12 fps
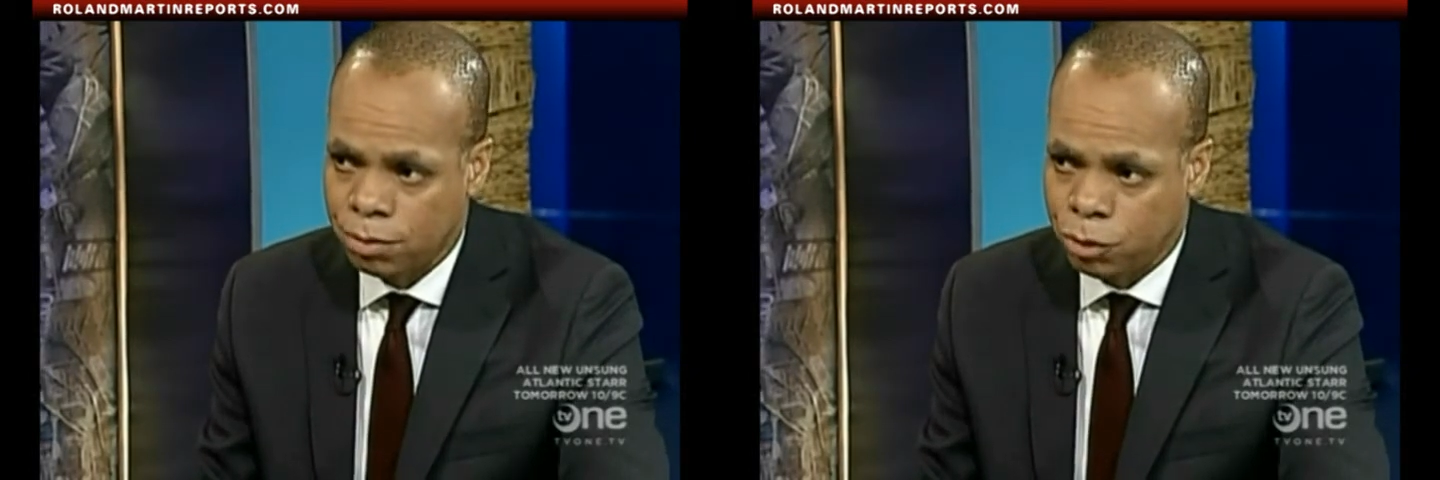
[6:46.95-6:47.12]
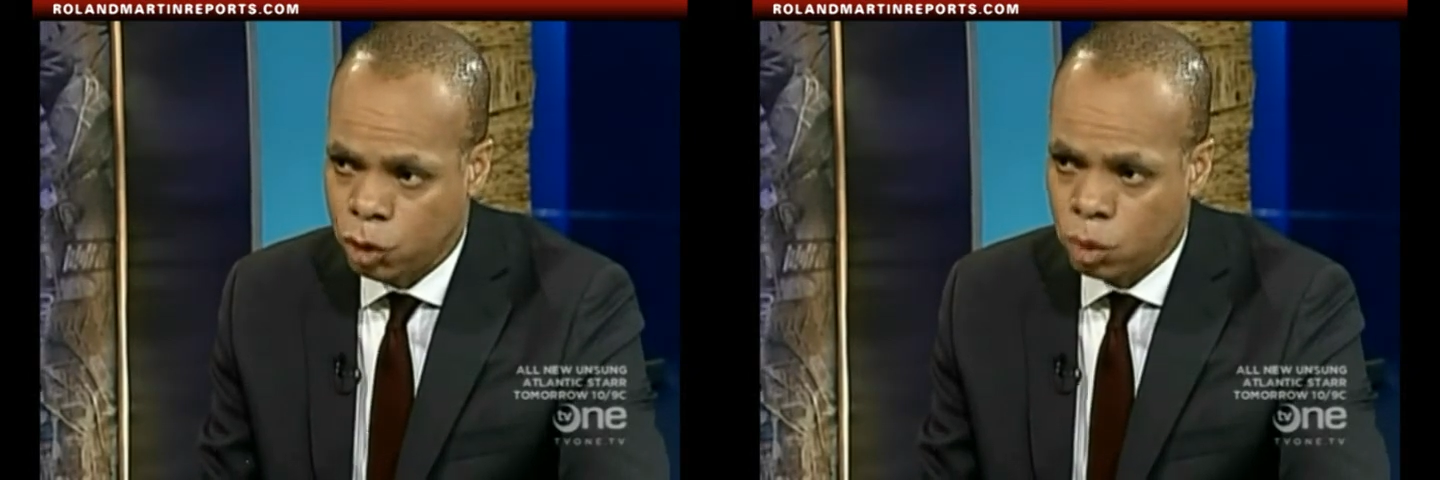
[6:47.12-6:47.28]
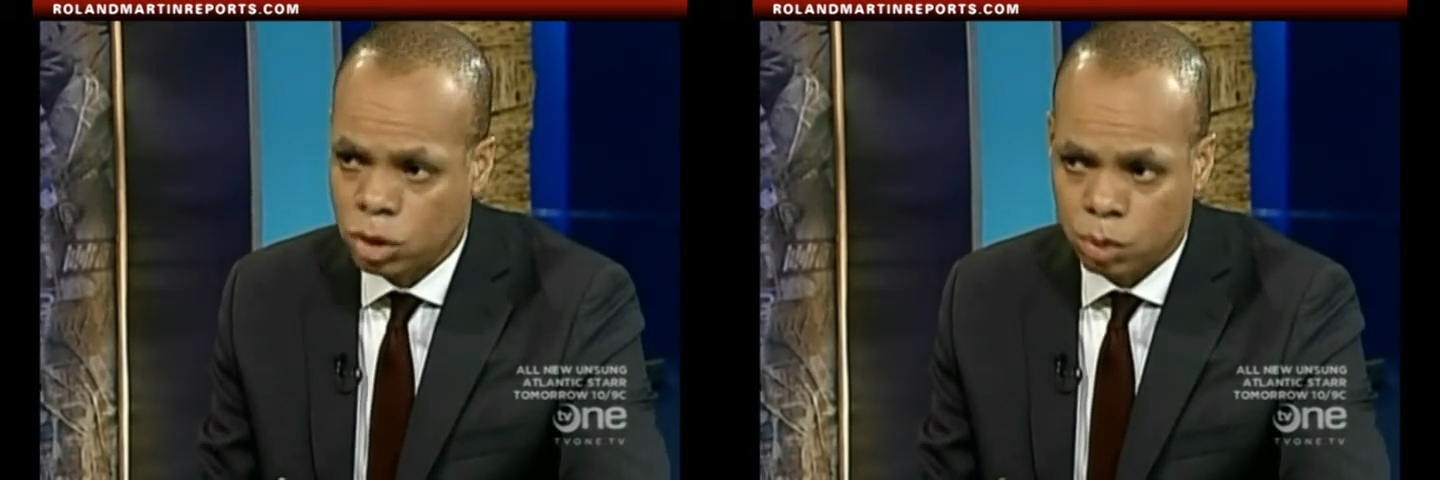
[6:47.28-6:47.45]

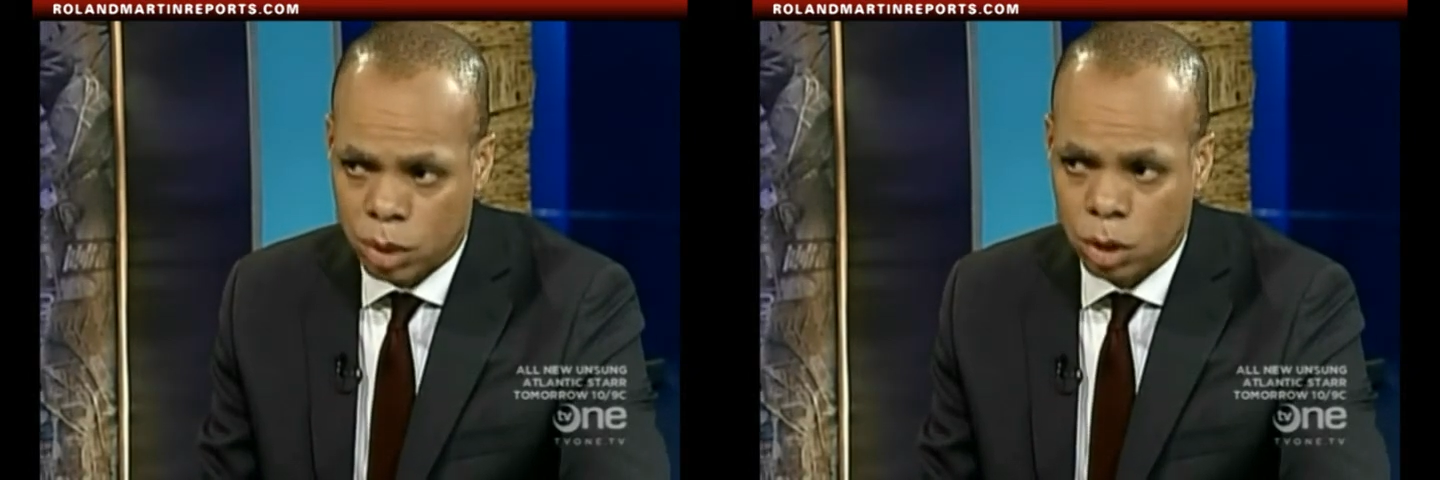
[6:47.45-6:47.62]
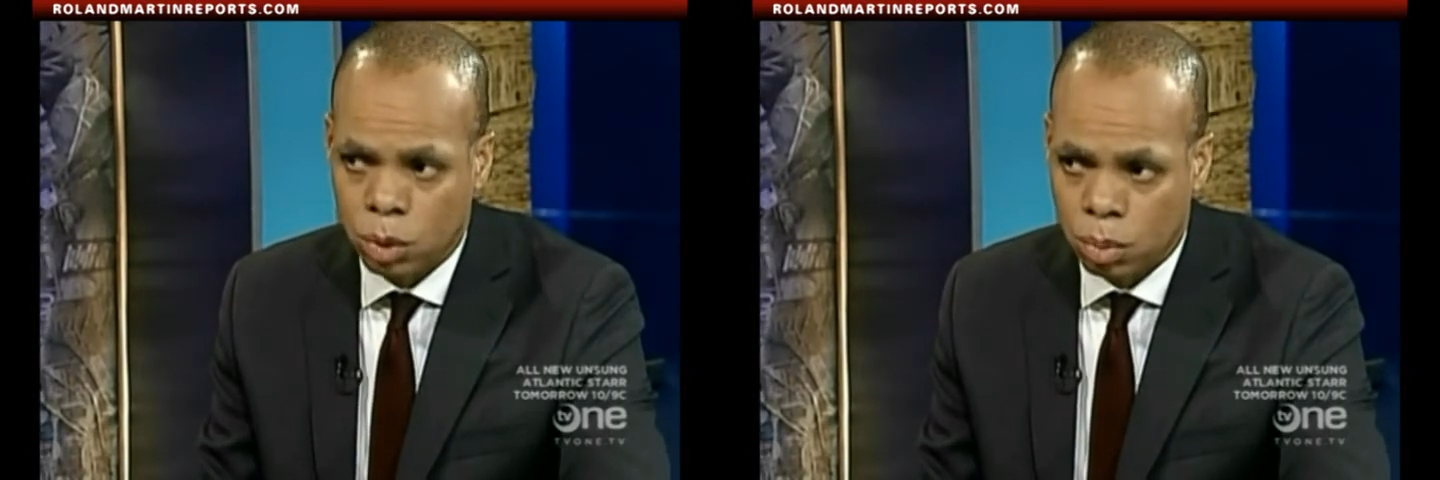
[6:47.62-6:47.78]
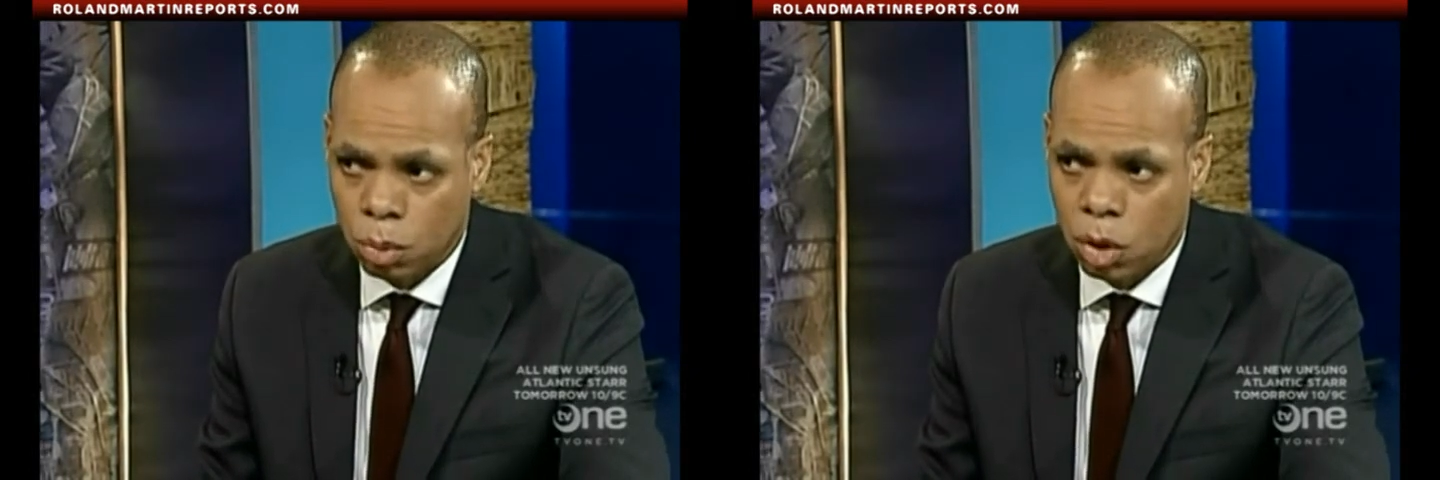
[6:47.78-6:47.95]
viewers want to
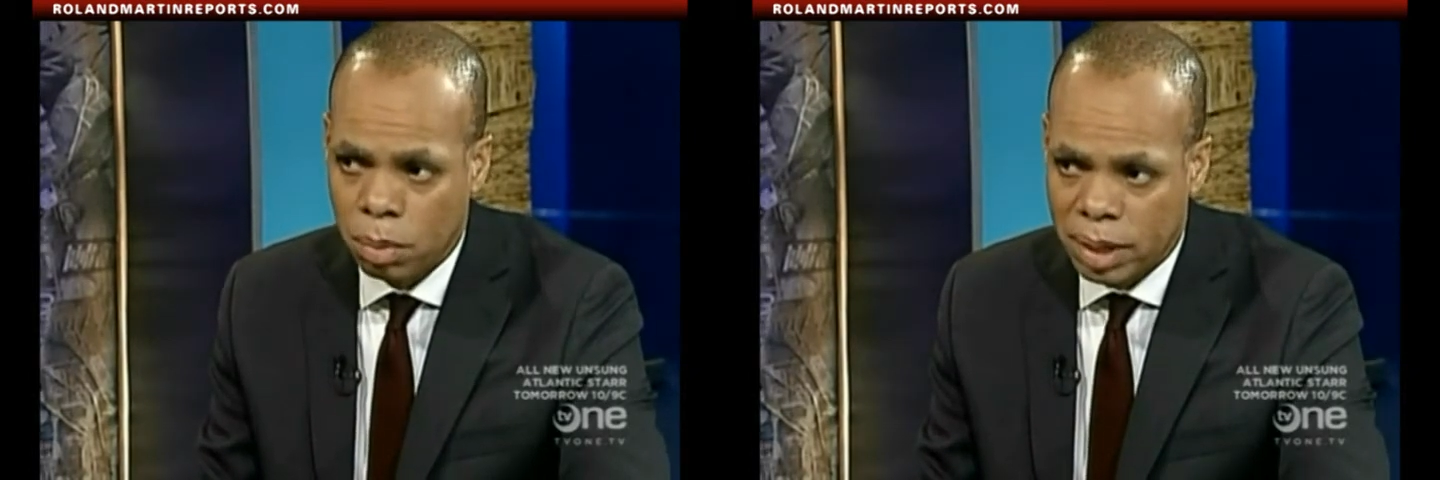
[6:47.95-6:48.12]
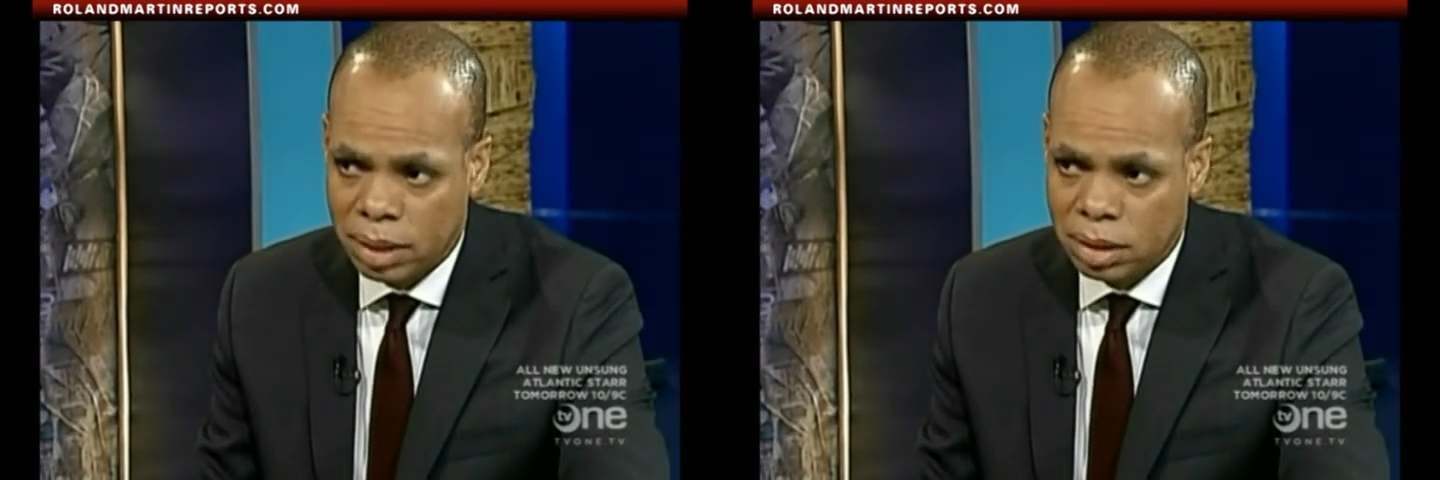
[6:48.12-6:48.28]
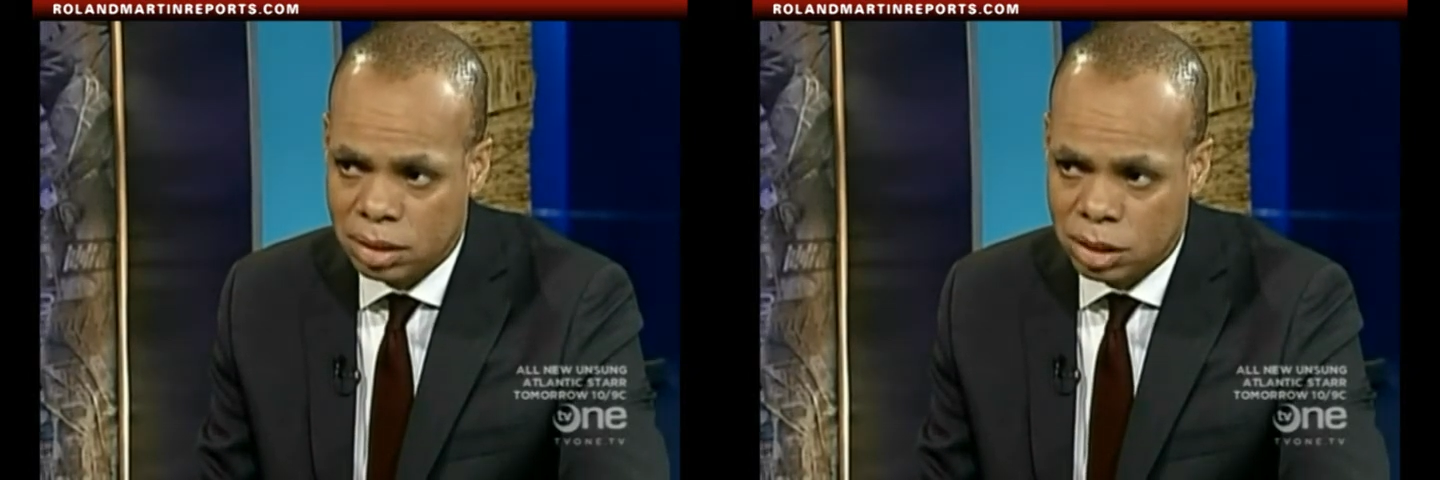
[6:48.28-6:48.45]
learn more
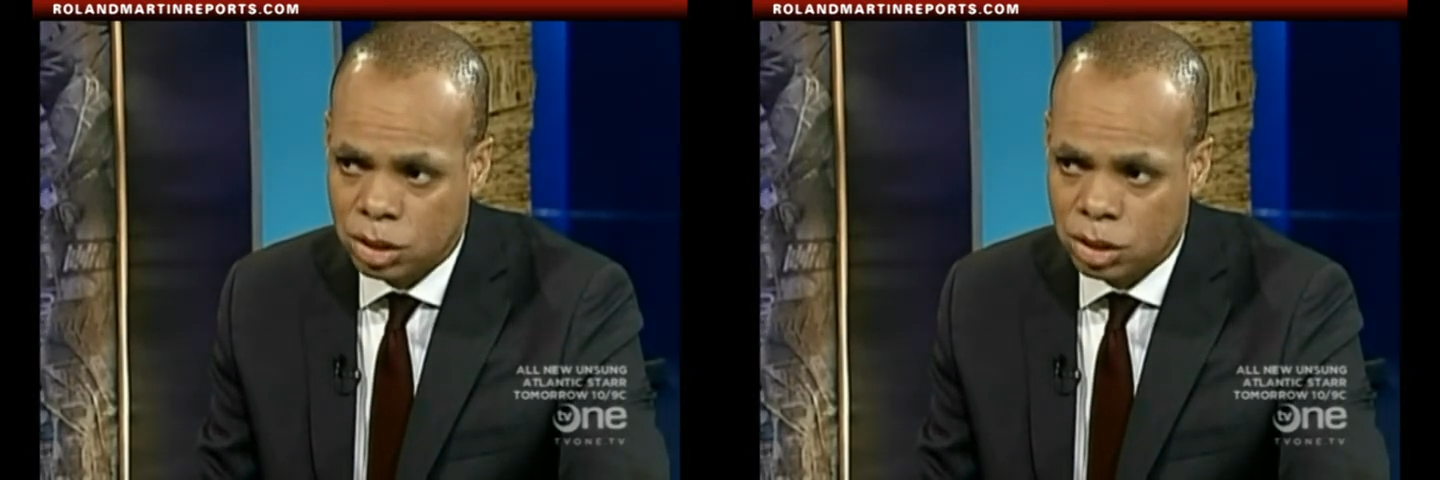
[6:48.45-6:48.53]
about this,